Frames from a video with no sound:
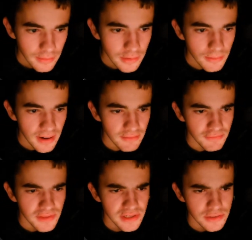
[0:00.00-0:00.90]
you have
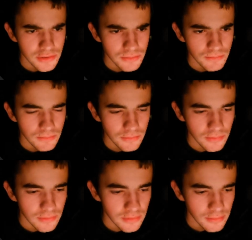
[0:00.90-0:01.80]

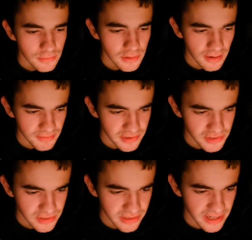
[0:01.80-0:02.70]
the
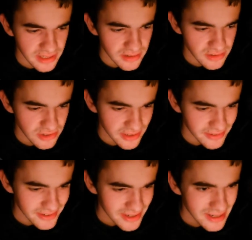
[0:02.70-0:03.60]
stakes, and